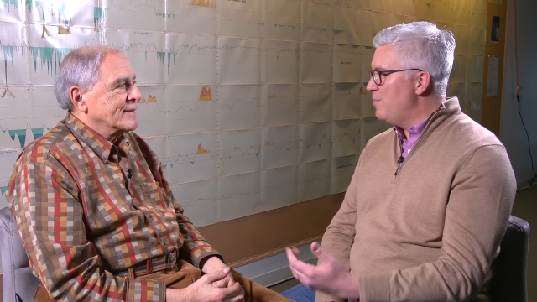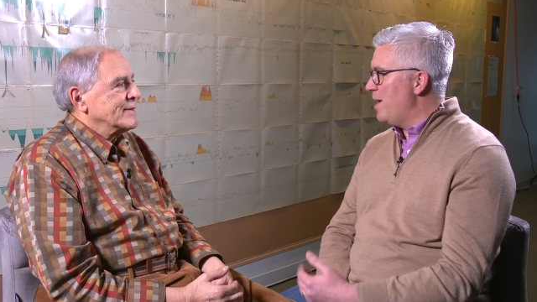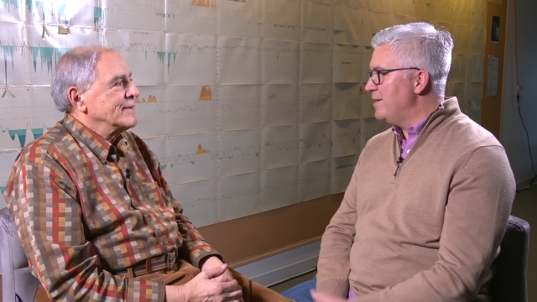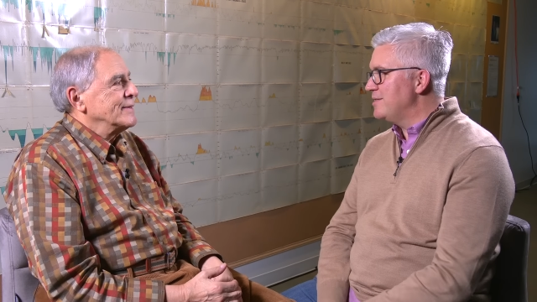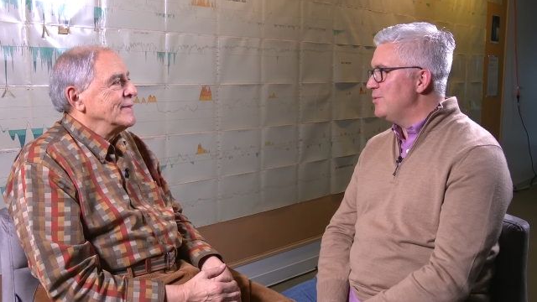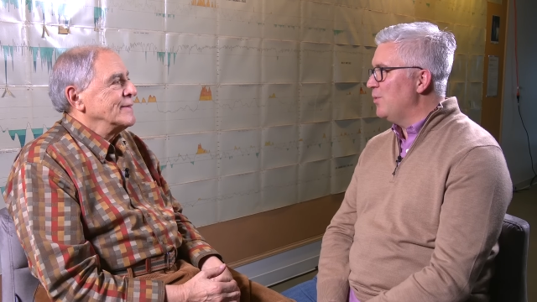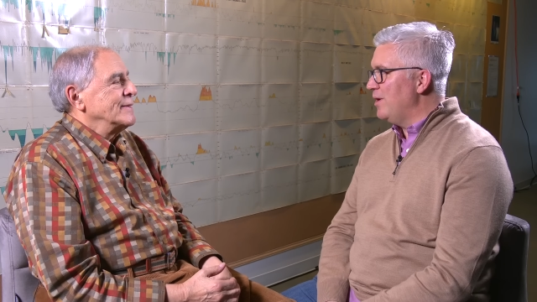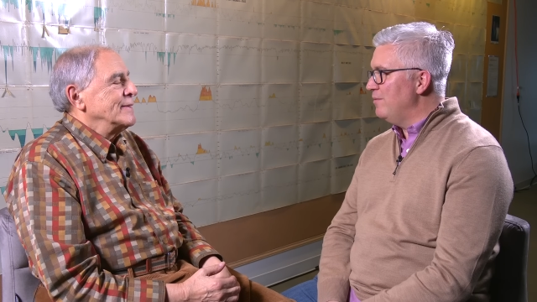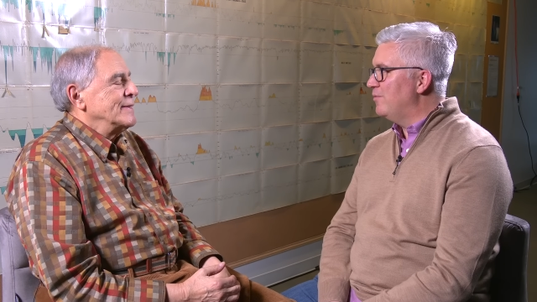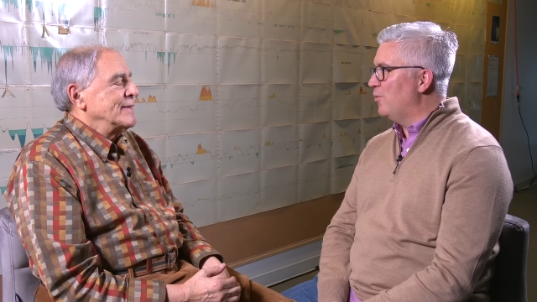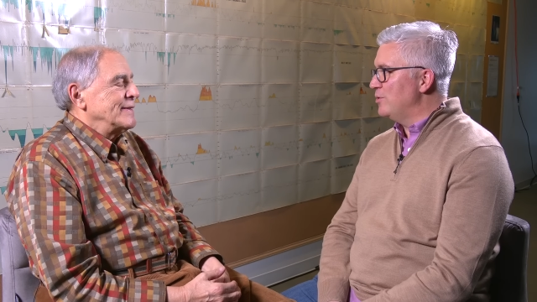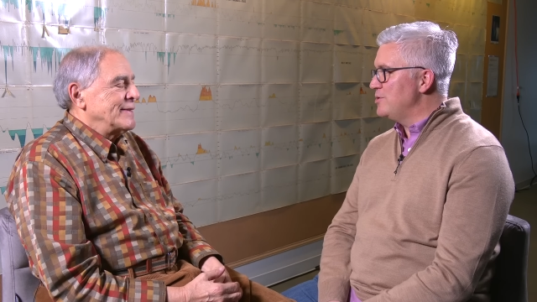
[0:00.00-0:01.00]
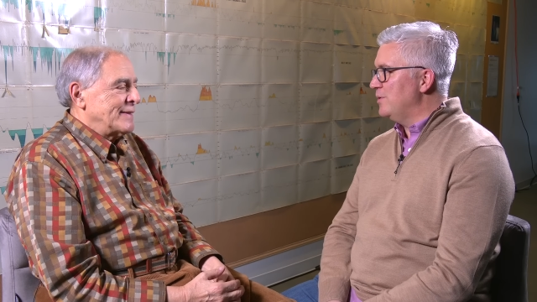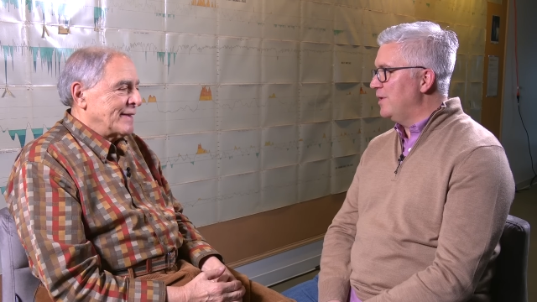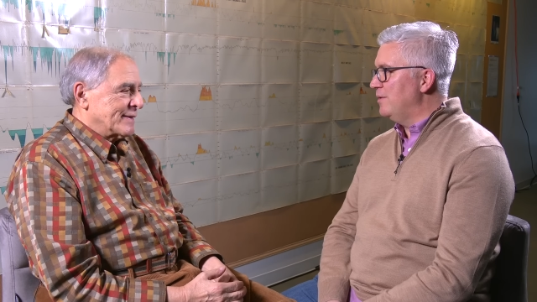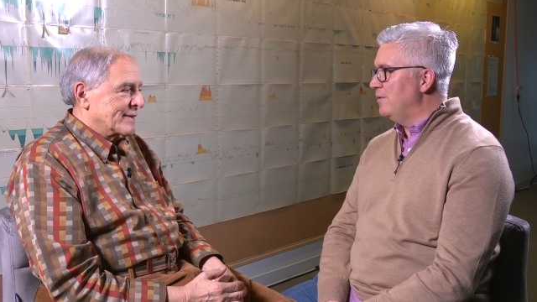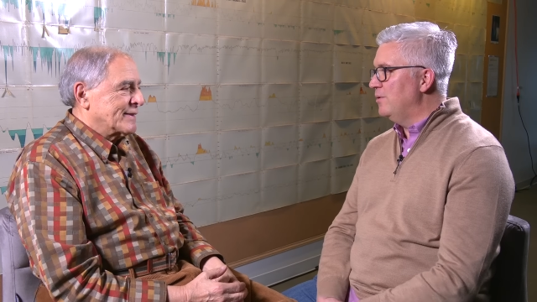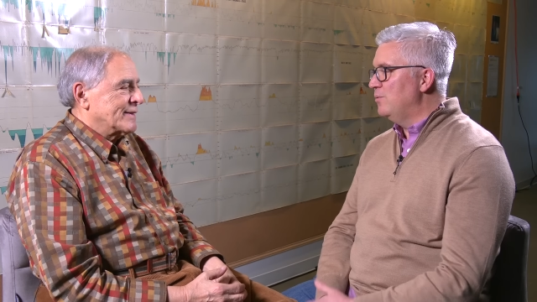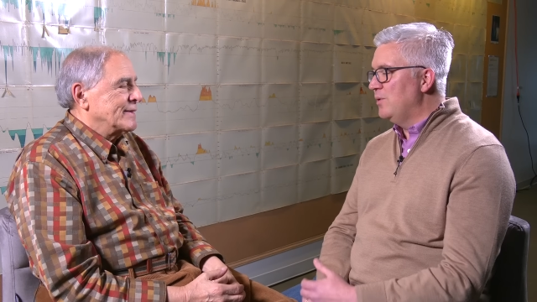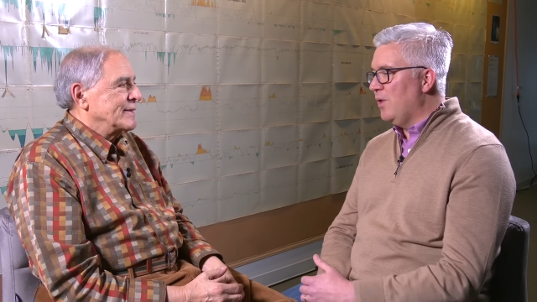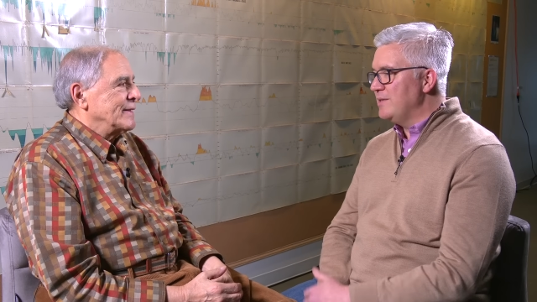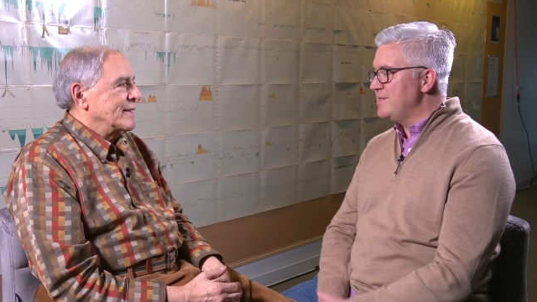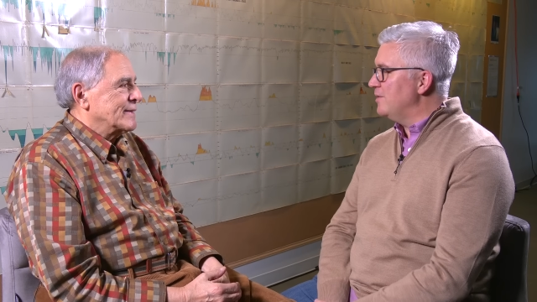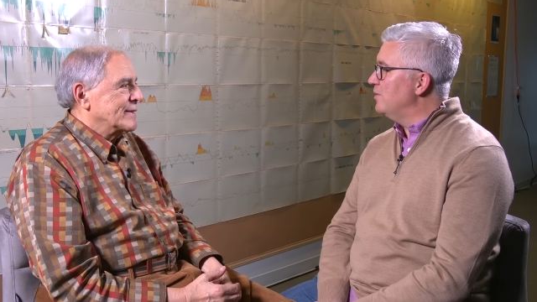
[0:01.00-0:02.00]
Speaker 1: passed away, unfortunately. Yes. We
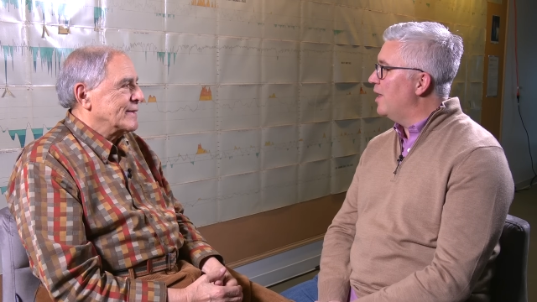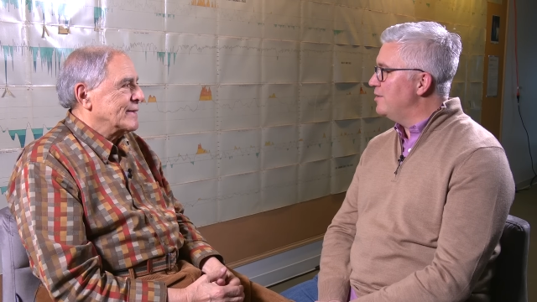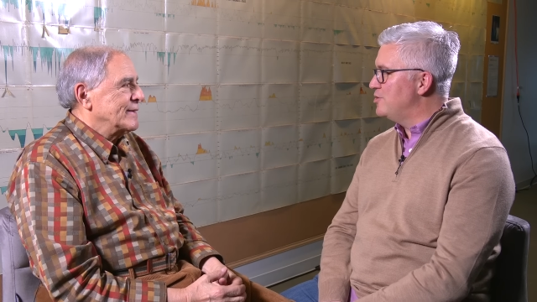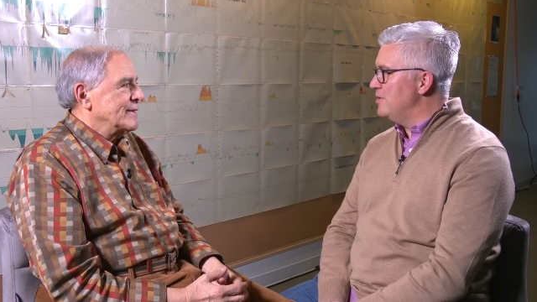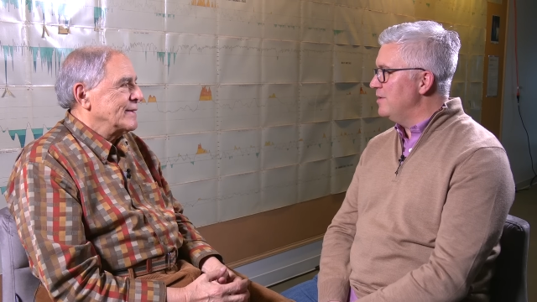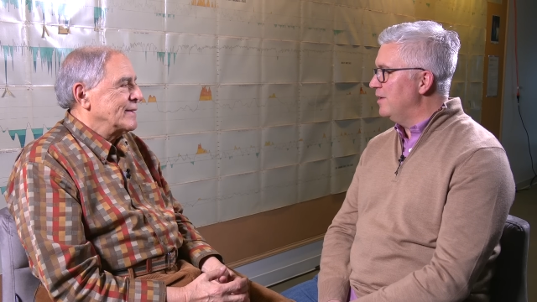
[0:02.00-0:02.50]
lost yes. a legend